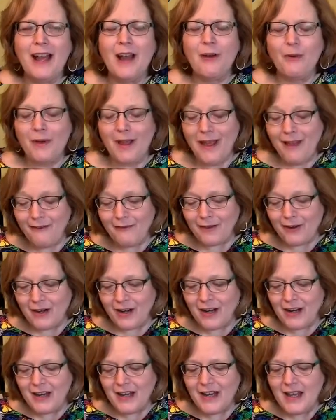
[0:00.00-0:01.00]
However,
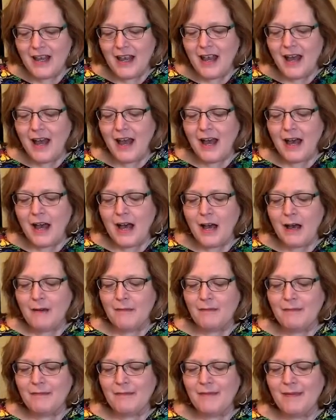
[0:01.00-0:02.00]

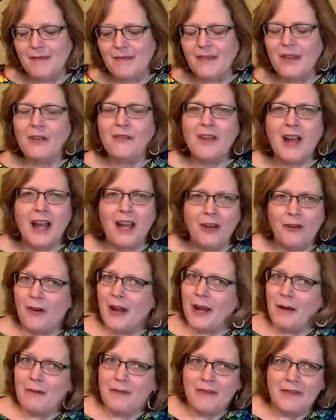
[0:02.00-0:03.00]
um, they're not
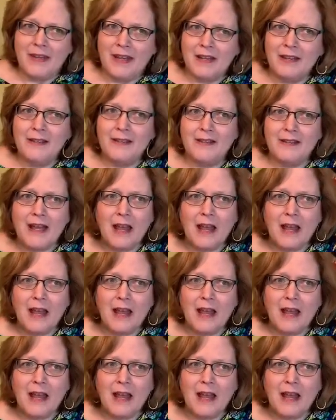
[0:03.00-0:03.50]
great with knits.